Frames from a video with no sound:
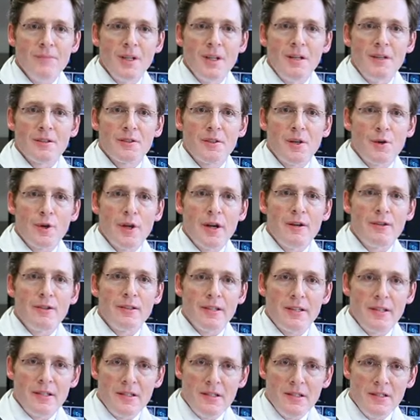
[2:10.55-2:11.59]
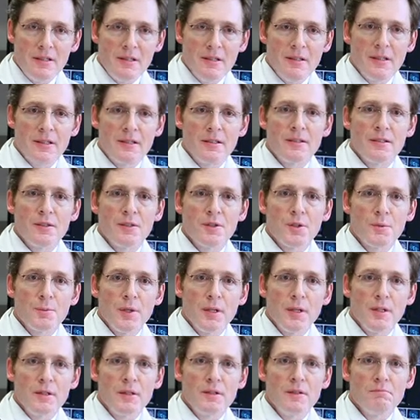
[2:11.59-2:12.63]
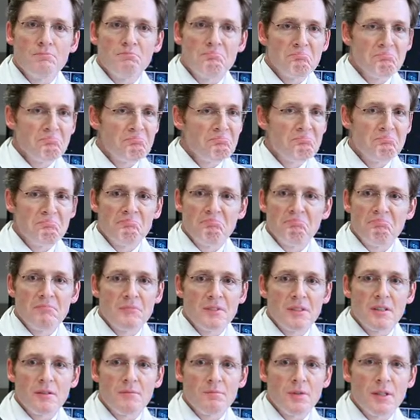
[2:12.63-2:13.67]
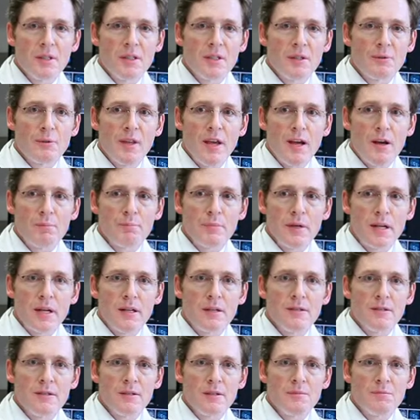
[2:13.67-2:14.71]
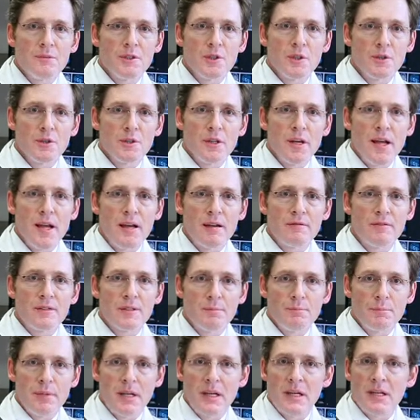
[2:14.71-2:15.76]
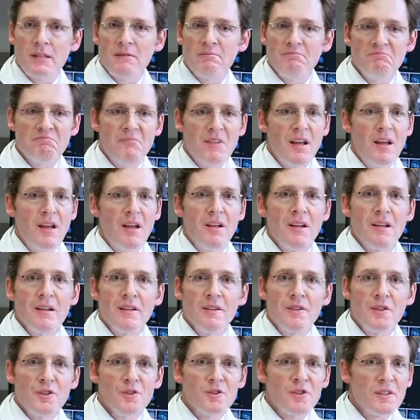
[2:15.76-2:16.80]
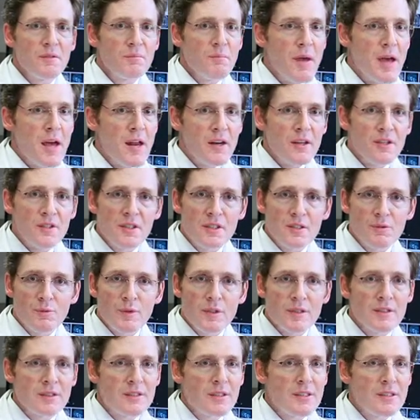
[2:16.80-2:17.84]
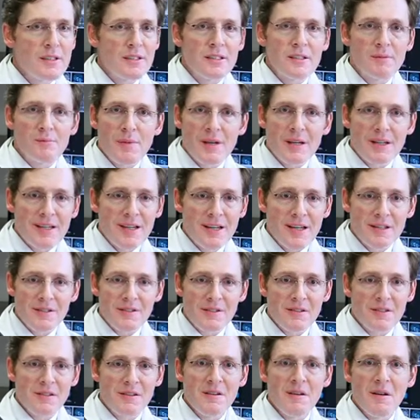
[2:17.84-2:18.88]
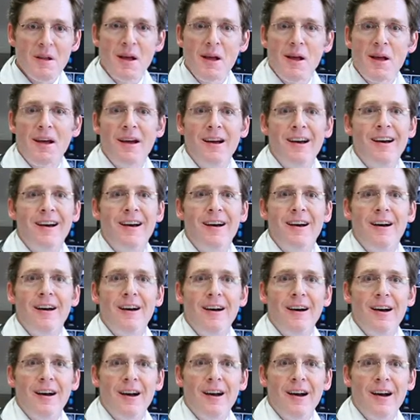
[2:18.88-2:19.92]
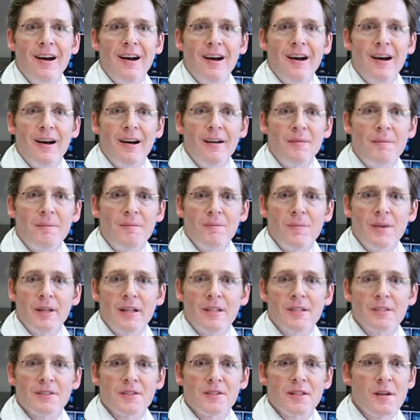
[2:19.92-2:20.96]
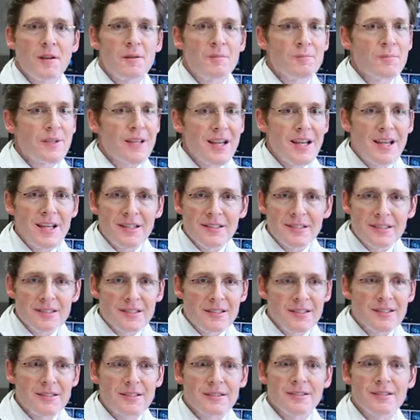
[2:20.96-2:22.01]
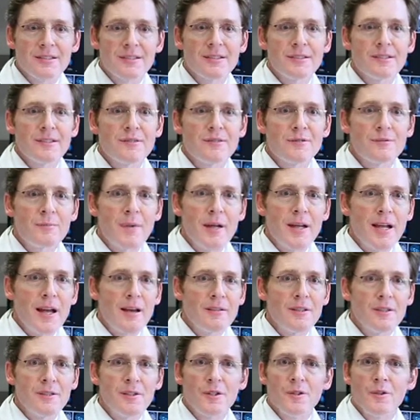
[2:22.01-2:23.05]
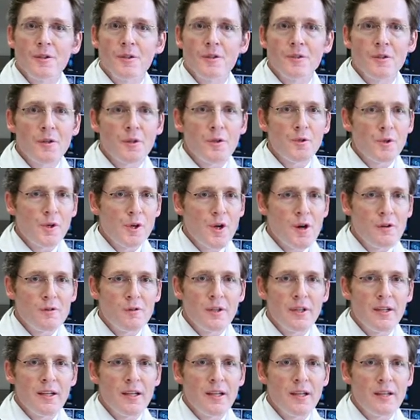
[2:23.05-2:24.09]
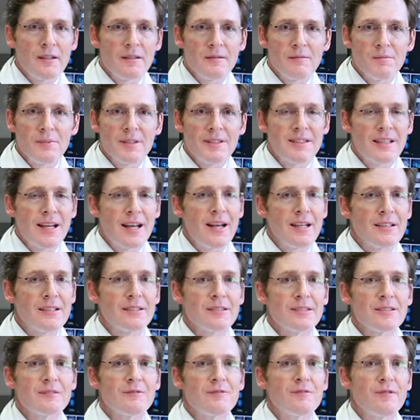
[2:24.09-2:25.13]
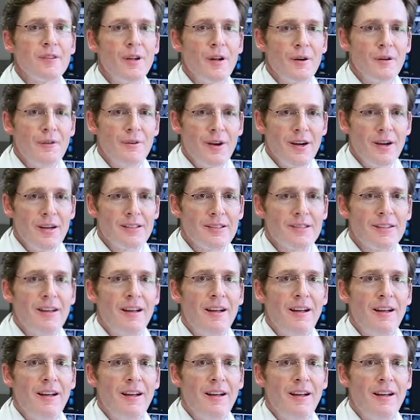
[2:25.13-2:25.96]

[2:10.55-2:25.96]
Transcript: There's no guarantee that she'll be completely without pain. Some children have some pain. We usually manage it with uh, medication. Um, in some cases, we may have to do the surgery over again, but that's very rare.